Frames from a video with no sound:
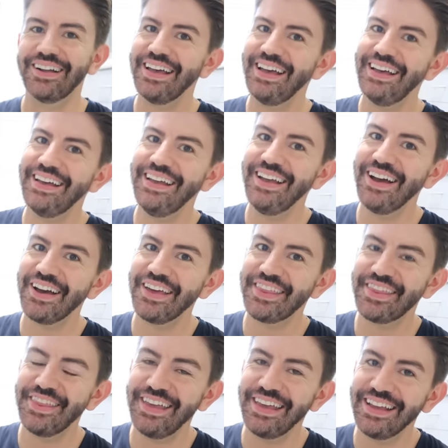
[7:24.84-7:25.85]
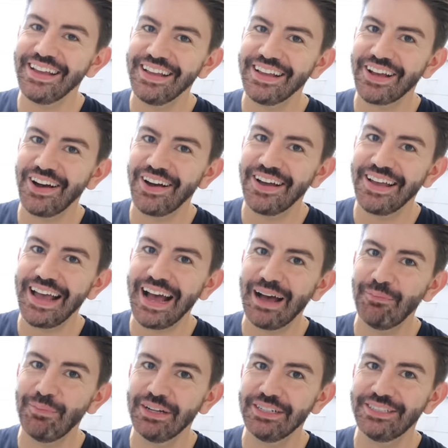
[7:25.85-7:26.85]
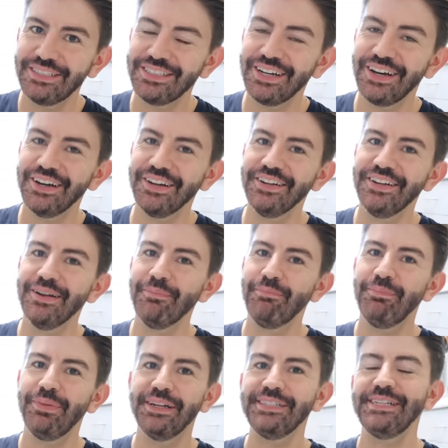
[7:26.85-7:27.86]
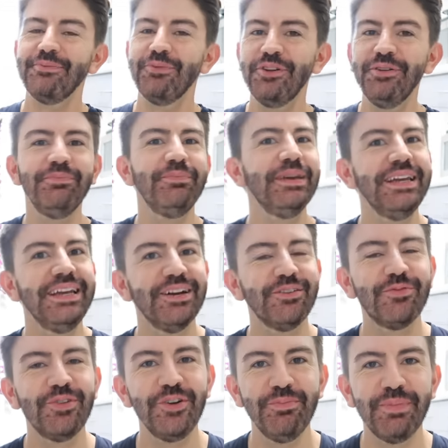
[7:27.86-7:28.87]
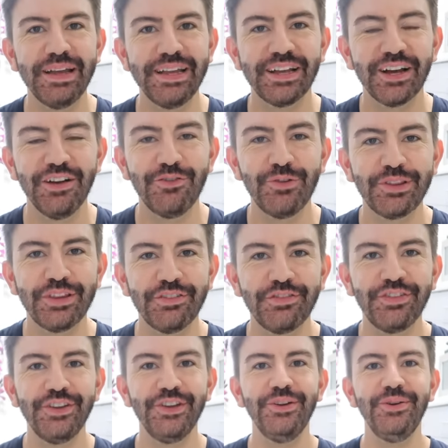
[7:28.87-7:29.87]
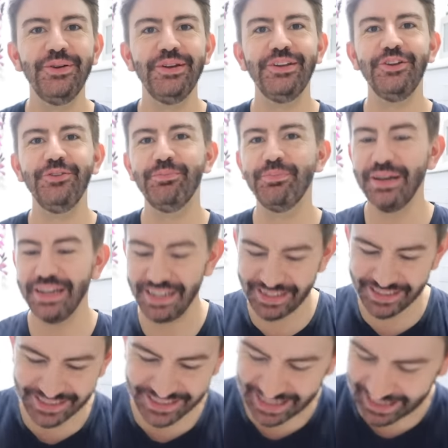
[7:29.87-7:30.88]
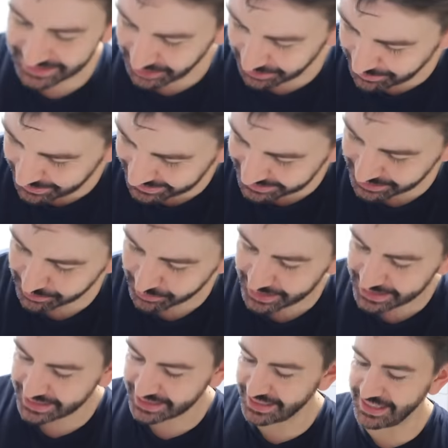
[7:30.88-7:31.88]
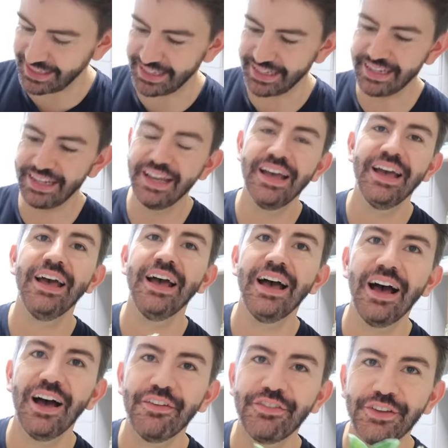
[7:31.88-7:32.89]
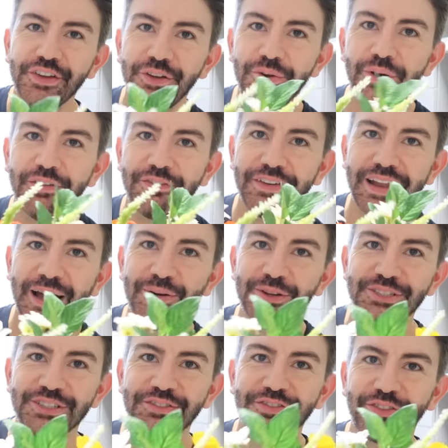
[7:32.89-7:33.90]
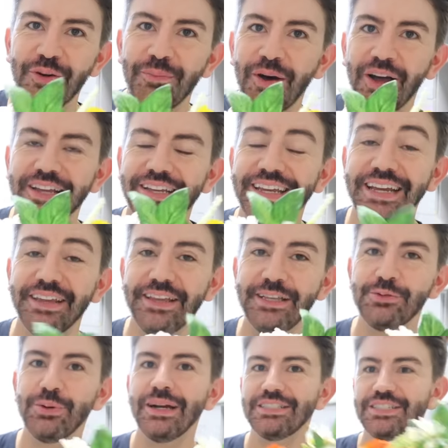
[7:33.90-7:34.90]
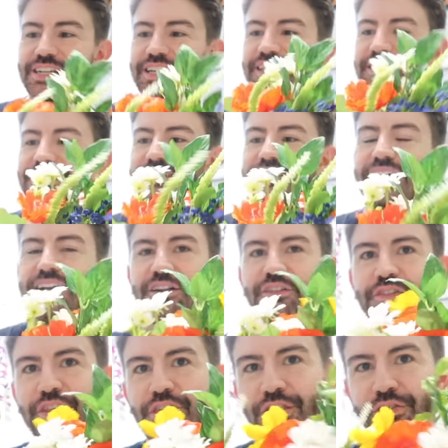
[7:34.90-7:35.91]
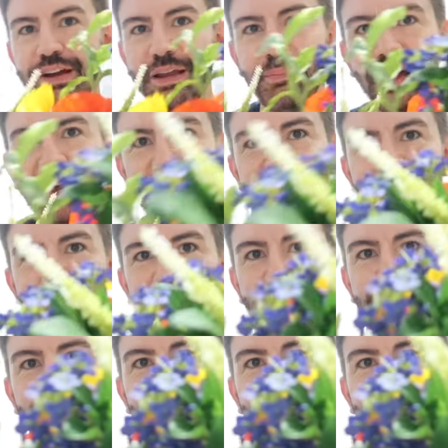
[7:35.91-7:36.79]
Okay, I think I am done, but it wouldn't be a room makeover with a few new bits, and I picked up recently a few flowers from IKEA. These were actually in the sale for £3 per